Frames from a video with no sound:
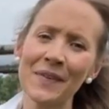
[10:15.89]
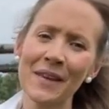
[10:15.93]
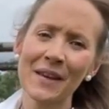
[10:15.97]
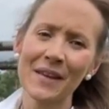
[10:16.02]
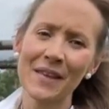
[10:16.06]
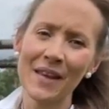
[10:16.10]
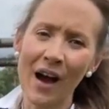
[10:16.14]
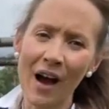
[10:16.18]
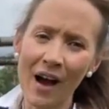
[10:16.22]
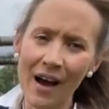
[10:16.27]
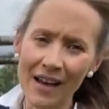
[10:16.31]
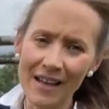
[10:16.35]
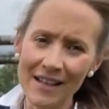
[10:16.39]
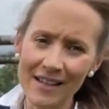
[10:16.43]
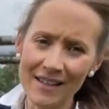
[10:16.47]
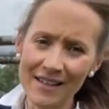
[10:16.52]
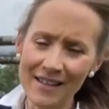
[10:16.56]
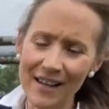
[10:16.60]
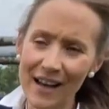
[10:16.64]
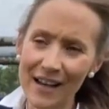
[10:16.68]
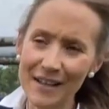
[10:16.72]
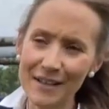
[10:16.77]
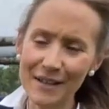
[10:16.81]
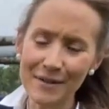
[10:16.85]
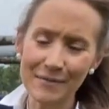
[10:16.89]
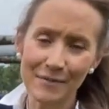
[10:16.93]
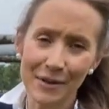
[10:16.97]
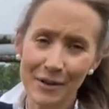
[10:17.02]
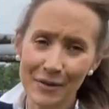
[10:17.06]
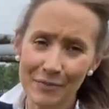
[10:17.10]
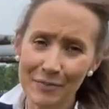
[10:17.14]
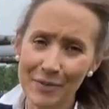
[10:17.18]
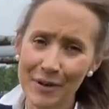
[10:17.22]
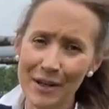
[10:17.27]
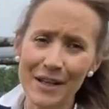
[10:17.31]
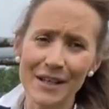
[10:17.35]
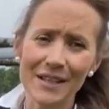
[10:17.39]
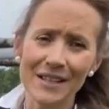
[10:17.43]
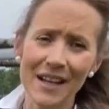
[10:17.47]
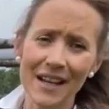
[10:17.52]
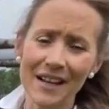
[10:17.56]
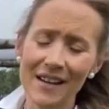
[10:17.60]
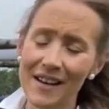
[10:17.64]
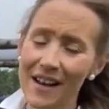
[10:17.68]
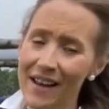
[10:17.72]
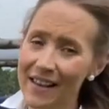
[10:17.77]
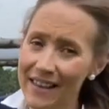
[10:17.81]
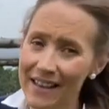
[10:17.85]
In hindsight, I would have put
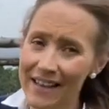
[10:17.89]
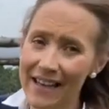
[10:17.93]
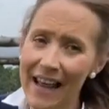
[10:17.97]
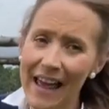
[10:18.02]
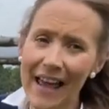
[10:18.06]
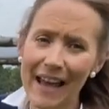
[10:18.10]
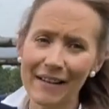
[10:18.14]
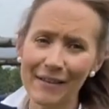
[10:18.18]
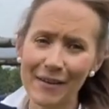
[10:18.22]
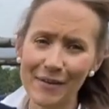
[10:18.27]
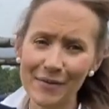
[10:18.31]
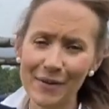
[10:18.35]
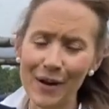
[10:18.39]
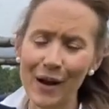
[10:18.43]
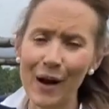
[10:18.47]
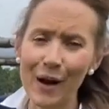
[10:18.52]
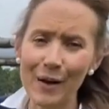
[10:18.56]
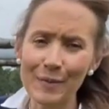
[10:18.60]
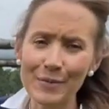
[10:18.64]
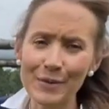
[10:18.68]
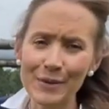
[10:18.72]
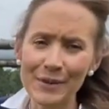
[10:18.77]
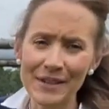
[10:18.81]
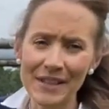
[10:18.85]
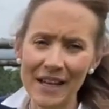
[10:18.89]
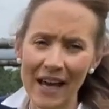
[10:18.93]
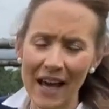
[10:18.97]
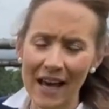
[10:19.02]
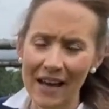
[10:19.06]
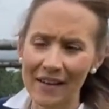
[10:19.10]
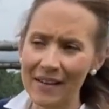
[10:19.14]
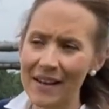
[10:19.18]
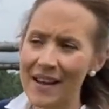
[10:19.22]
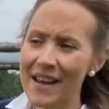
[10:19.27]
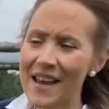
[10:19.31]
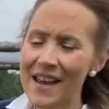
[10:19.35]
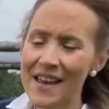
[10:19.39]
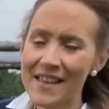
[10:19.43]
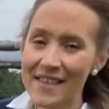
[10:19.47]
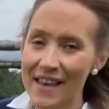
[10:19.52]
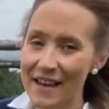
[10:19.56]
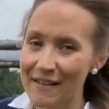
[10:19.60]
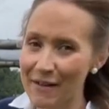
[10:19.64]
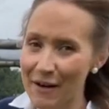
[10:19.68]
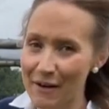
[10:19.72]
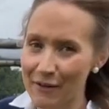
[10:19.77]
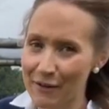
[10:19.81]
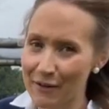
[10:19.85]
another layer of cardboard down.
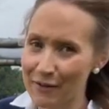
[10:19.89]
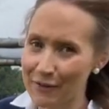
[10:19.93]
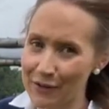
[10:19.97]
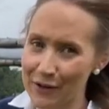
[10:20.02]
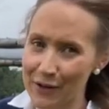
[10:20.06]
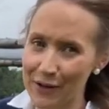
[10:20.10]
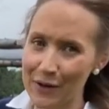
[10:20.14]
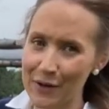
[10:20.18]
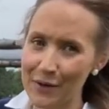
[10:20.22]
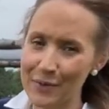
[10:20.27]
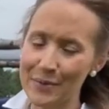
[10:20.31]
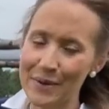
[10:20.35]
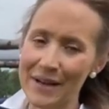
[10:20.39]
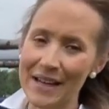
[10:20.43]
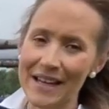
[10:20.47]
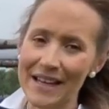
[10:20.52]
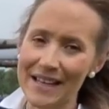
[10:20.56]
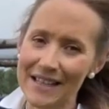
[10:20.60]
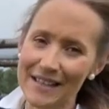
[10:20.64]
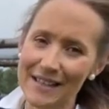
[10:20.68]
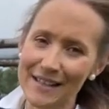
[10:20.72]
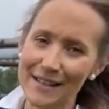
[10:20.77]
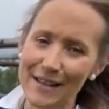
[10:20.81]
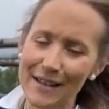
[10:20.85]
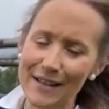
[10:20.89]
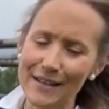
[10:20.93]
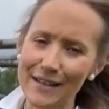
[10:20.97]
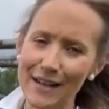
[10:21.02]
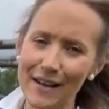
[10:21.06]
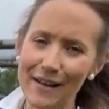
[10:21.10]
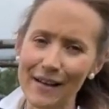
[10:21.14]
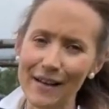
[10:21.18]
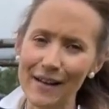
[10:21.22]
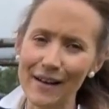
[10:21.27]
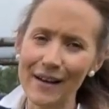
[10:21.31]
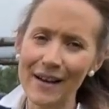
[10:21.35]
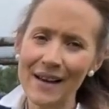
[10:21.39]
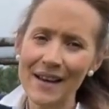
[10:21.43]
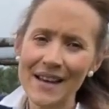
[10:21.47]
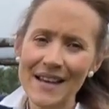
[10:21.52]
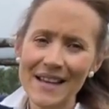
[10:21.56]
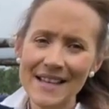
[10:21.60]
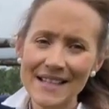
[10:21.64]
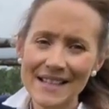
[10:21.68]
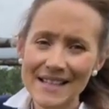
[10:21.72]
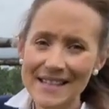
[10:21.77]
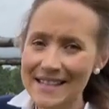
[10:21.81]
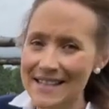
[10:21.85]
There are a few weeds that are
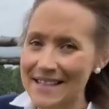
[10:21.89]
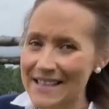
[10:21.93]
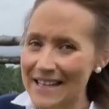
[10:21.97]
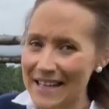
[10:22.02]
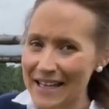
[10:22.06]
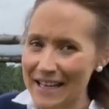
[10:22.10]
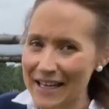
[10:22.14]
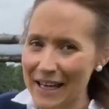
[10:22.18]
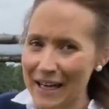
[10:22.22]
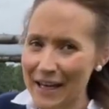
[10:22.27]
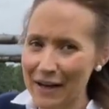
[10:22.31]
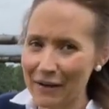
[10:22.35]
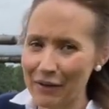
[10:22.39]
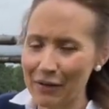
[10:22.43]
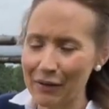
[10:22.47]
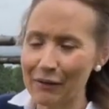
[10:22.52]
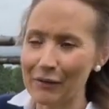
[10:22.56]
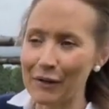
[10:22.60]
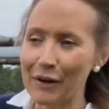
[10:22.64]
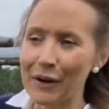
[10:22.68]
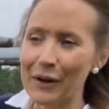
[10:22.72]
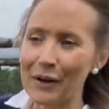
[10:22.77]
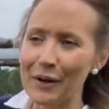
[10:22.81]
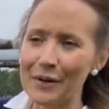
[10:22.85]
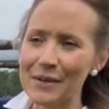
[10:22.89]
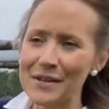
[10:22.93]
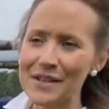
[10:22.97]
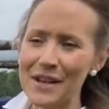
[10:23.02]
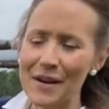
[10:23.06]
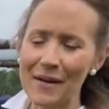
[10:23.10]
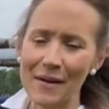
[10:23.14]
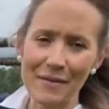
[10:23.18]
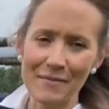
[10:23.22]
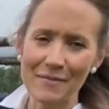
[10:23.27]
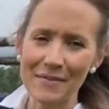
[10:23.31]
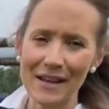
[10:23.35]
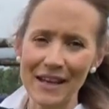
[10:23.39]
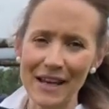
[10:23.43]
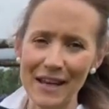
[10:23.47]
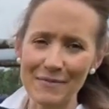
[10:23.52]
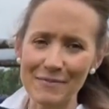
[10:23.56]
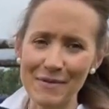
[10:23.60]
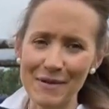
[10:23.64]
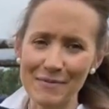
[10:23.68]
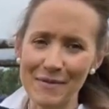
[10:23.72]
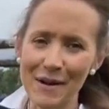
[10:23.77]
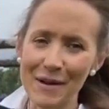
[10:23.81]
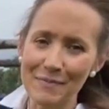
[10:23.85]
sneaking through, so I'm
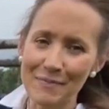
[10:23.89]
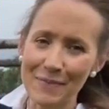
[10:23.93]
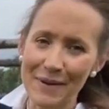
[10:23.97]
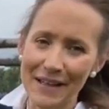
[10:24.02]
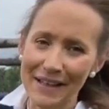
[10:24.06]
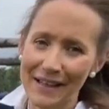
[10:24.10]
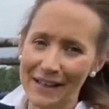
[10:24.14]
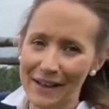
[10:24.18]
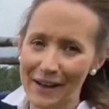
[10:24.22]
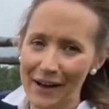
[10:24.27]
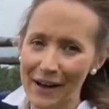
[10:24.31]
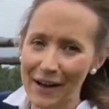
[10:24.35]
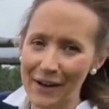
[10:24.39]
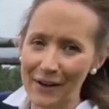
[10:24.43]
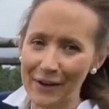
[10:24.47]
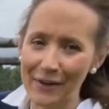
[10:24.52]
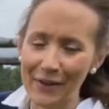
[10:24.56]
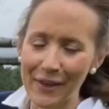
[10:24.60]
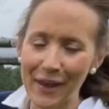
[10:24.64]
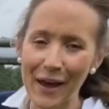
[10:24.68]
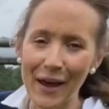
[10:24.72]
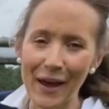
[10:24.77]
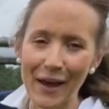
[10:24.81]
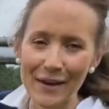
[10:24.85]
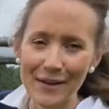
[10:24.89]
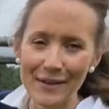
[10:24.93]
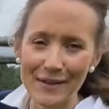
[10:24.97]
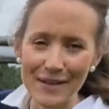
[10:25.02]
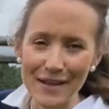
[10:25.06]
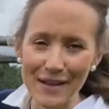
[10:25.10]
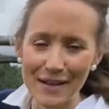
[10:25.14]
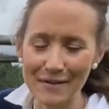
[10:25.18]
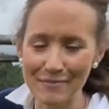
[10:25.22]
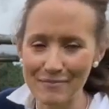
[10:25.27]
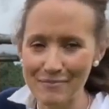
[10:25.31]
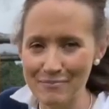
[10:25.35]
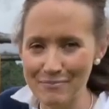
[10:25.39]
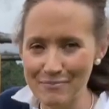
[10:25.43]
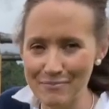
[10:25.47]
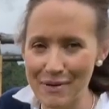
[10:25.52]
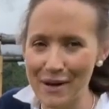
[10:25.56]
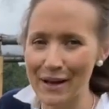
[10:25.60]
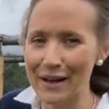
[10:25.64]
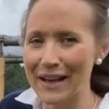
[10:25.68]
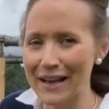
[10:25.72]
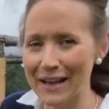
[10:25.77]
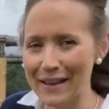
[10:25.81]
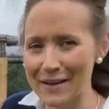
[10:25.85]
keeping my beady eye on those and
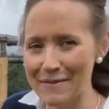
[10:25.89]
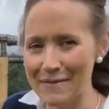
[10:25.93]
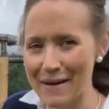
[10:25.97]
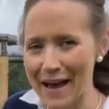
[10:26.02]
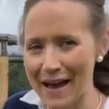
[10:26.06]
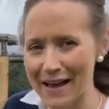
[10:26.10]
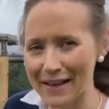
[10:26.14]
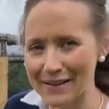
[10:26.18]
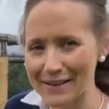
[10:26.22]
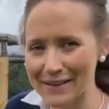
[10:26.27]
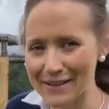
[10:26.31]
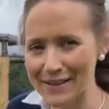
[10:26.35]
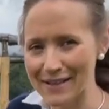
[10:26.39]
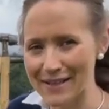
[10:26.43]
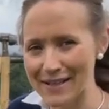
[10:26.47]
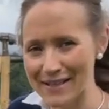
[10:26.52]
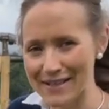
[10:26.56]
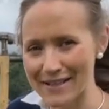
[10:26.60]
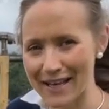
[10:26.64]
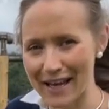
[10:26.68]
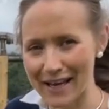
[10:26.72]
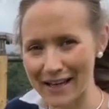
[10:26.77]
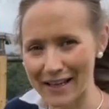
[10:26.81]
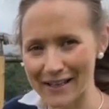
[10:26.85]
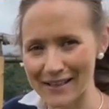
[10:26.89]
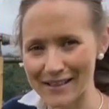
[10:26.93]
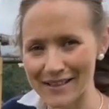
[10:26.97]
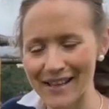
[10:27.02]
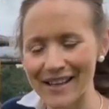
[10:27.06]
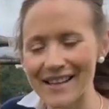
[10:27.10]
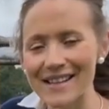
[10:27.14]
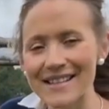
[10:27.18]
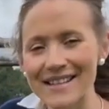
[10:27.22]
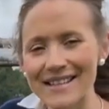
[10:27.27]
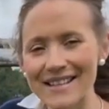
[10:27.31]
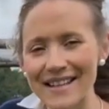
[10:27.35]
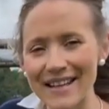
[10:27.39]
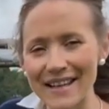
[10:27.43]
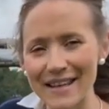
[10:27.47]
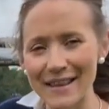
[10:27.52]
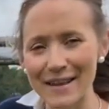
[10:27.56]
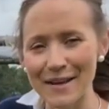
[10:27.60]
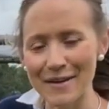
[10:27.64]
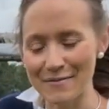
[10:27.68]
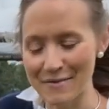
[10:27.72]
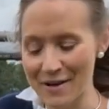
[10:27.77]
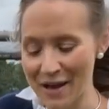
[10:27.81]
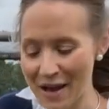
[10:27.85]
pulling them out the second I see
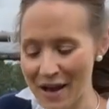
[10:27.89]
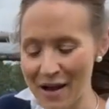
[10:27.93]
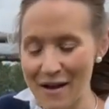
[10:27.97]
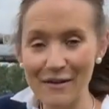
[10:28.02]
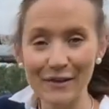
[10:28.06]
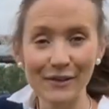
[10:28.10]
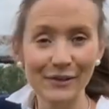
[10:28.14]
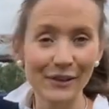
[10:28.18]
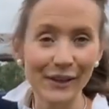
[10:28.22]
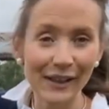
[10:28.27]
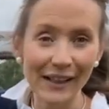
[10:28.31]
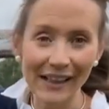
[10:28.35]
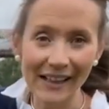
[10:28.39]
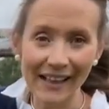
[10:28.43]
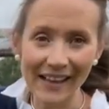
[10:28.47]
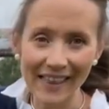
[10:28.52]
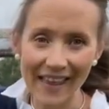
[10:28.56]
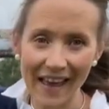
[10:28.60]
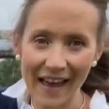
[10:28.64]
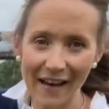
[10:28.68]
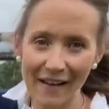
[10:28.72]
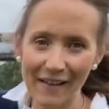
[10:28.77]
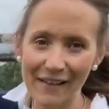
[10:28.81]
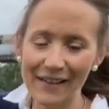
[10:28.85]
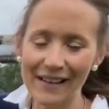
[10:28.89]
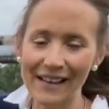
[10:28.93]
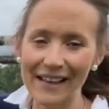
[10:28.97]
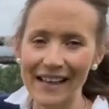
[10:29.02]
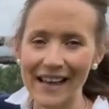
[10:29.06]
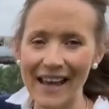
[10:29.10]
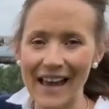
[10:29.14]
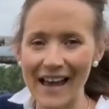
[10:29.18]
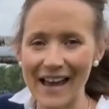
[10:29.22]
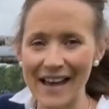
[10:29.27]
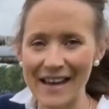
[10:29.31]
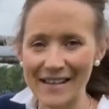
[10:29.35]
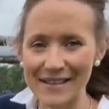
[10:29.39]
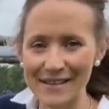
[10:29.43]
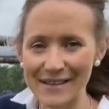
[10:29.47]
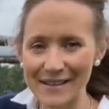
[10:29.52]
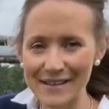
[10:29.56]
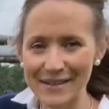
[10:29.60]
them rear their ugly heads.